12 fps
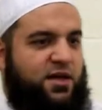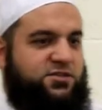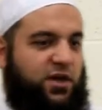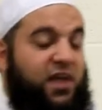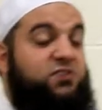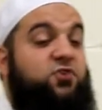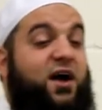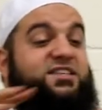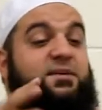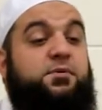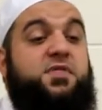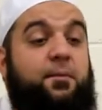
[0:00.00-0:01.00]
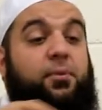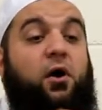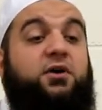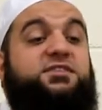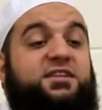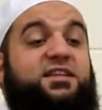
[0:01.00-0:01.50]
So he tried to put that
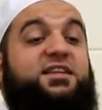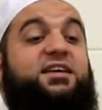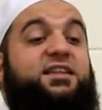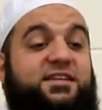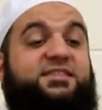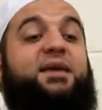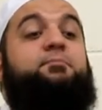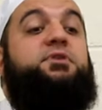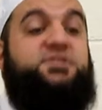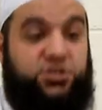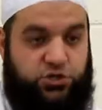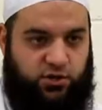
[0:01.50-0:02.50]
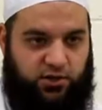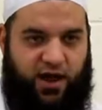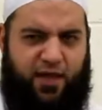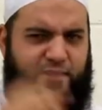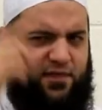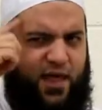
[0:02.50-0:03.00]
person in the, in the same position.
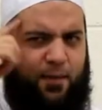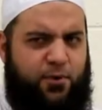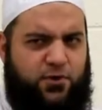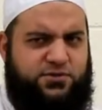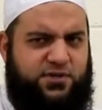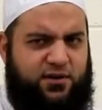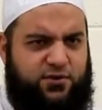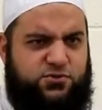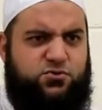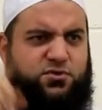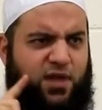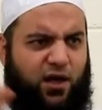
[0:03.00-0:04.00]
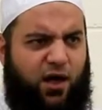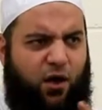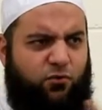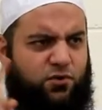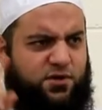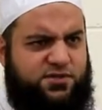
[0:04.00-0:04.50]
And then that person understood that,
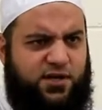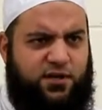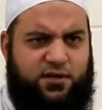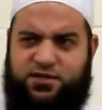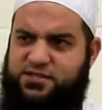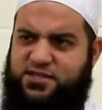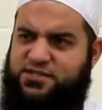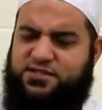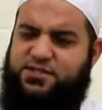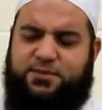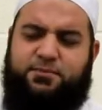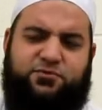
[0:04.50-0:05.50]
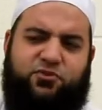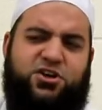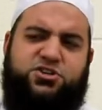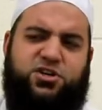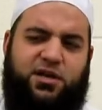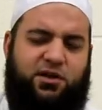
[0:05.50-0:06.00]
hold on a second, this doesn't seem
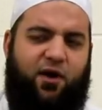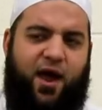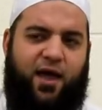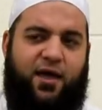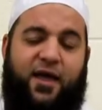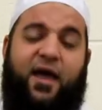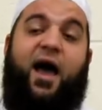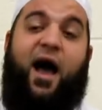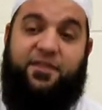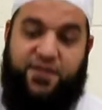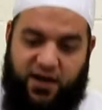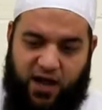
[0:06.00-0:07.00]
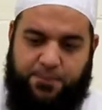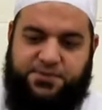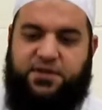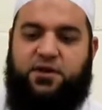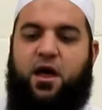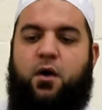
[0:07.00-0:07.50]
rationally right. And then
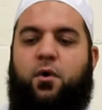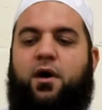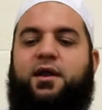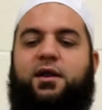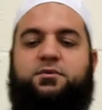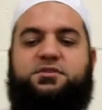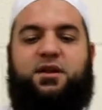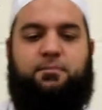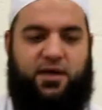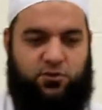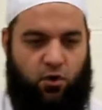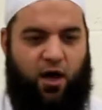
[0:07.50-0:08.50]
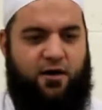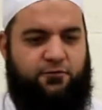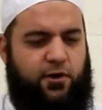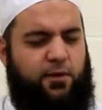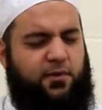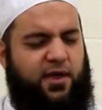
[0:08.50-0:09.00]
Absallallahu made dua
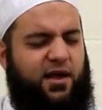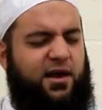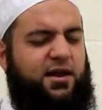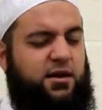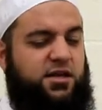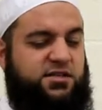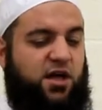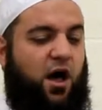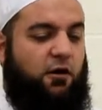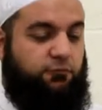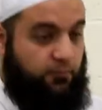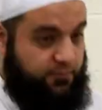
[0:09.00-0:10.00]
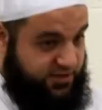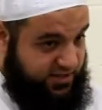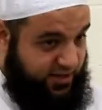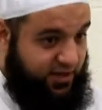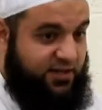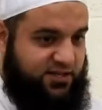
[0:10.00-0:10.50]
for him to clean his heart from this
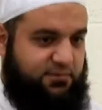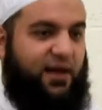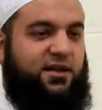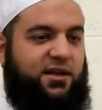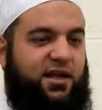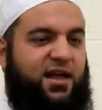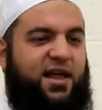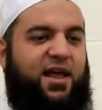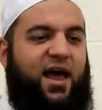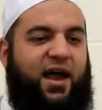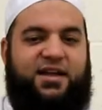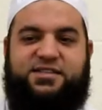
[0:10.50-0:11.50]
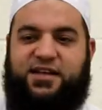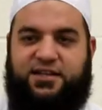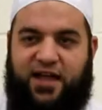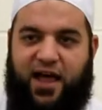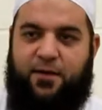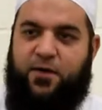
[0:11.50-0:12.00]
ill, this malady. And he said
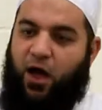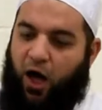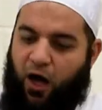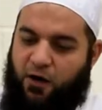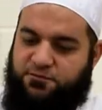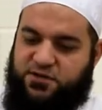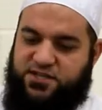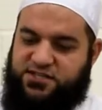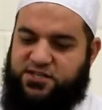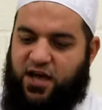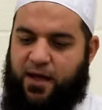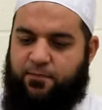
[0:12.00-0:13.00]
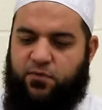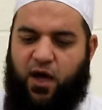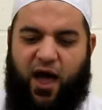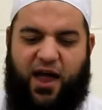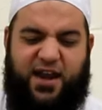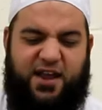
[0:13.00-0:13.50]
that after this time,
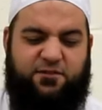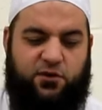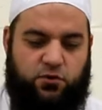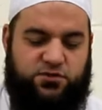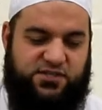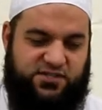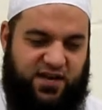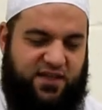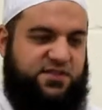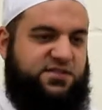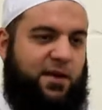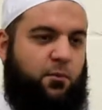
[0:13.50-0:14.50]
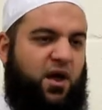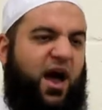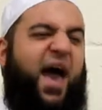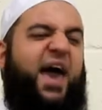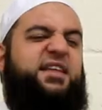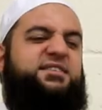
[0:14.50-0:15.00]
I never looked at zina the same way. I
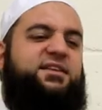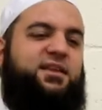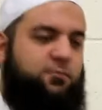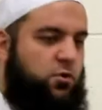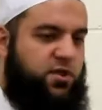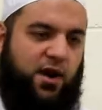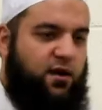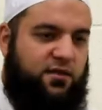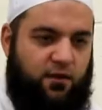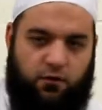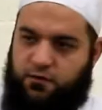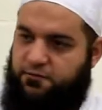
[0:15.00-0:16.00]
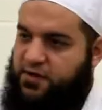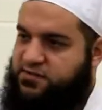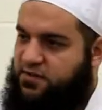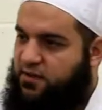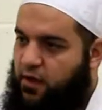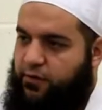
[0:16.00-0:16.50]
hated it more than anything on the face
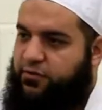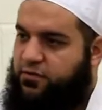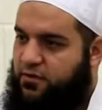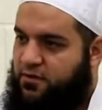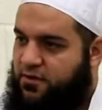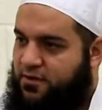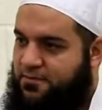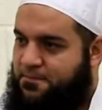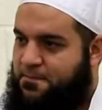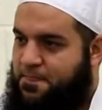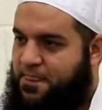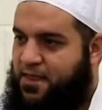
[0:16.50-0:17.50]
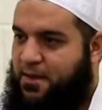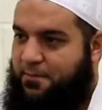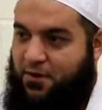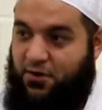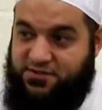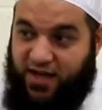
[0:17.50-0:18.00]
of the earth.
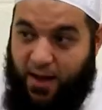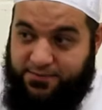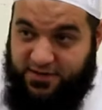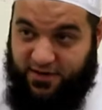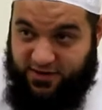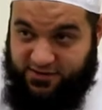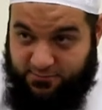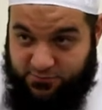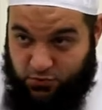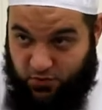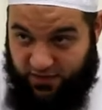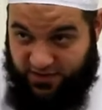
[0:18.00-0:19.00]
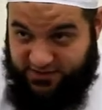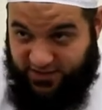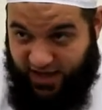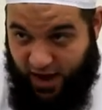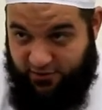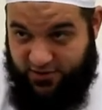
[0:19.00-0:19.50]
Because Abdullah saw that there's a
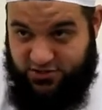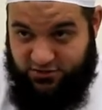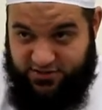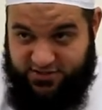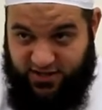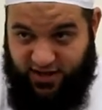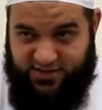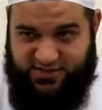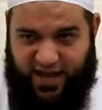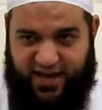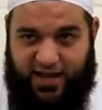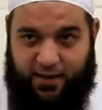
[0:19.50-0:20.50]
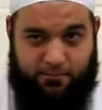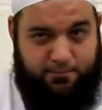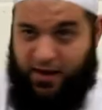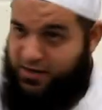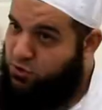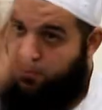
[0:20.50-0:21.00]
characteristic inside
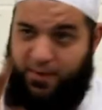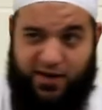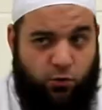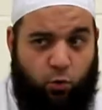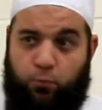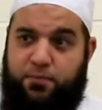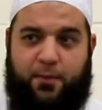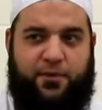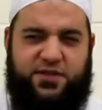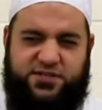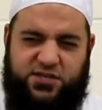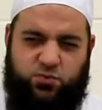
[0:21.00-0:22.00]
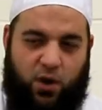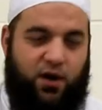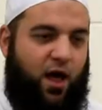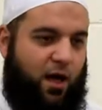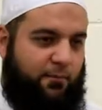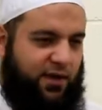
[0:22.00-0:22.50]
him. He's got many khubiyah, but there's this one
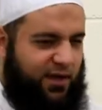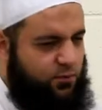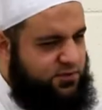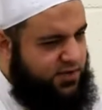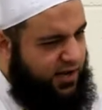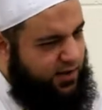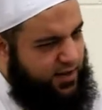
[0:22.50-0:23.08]
khami. He was